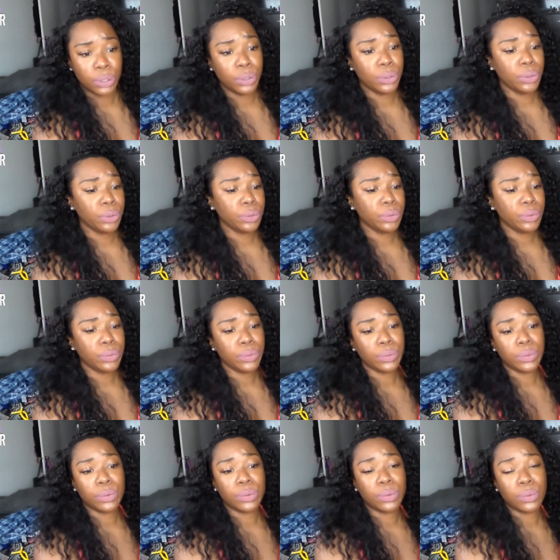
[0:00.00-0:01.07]
who,
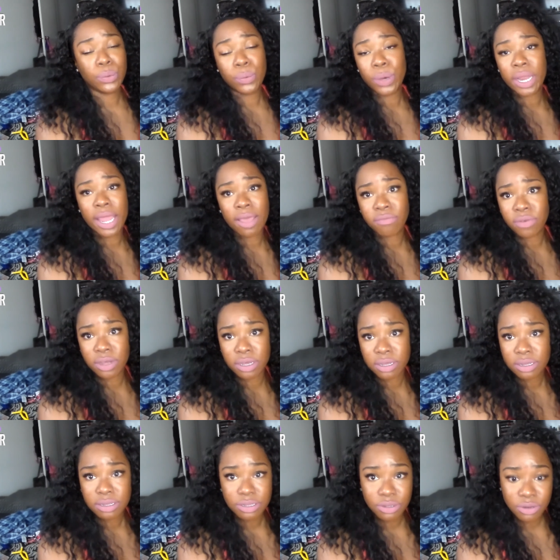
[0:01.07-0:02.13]

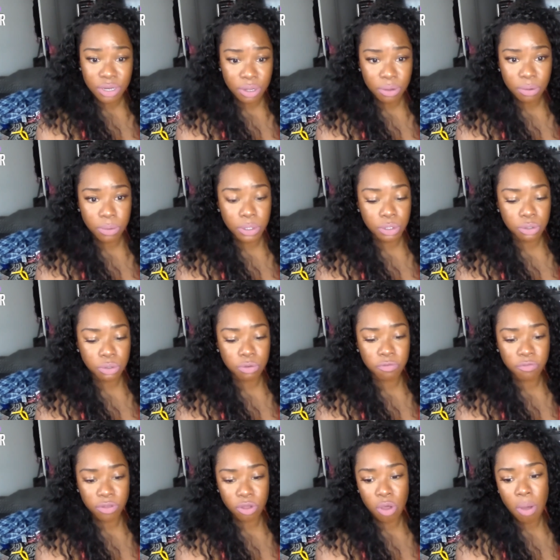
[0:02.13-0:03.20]
whatever, you know, you
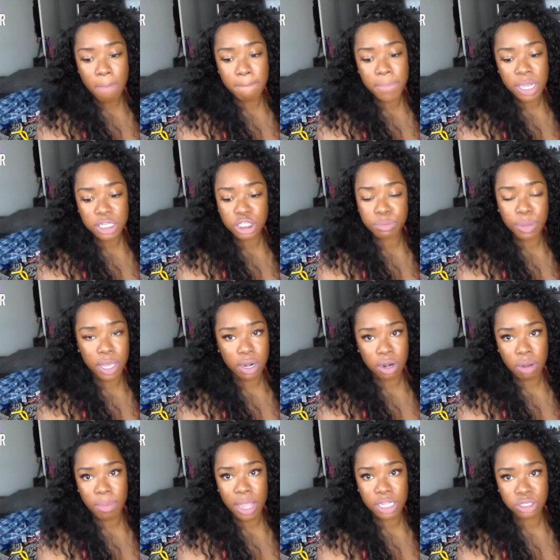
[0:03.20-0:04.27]
feel much
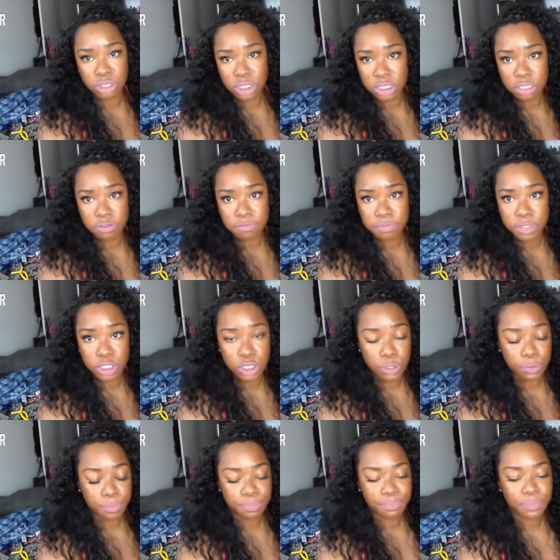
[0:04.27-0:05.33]
better about yourself.
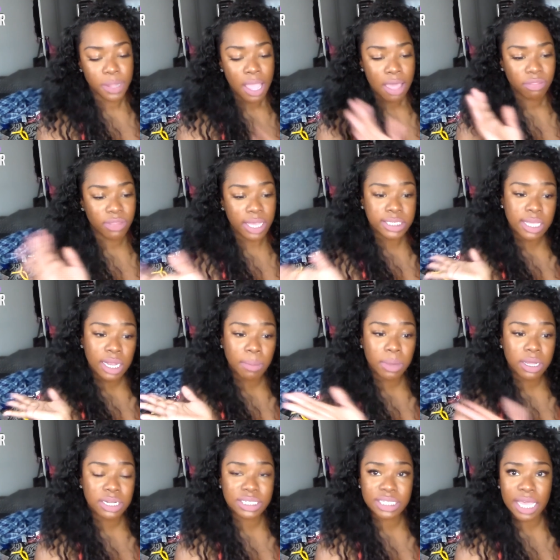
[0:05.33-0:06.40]
So that's all
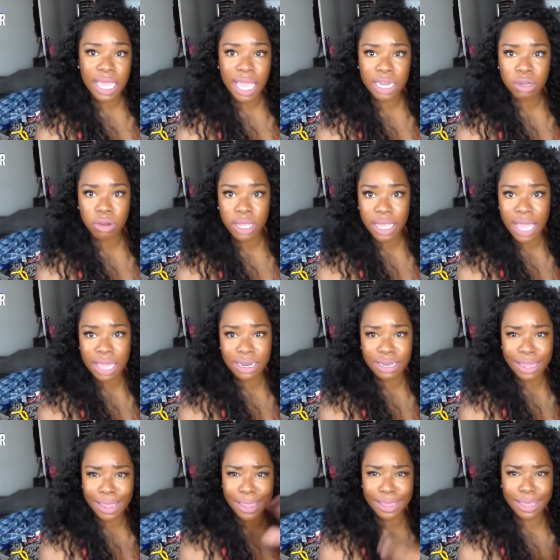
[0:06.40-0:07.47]
I'm gonna say. I know that kind
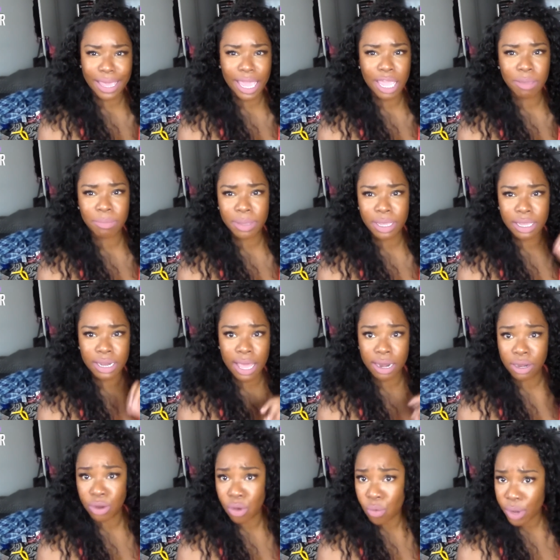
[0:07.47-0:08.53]
of like came in
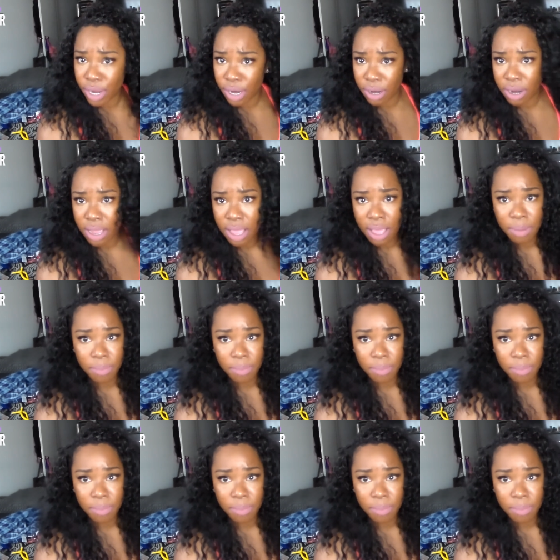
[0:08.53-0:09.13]
out of nowhere,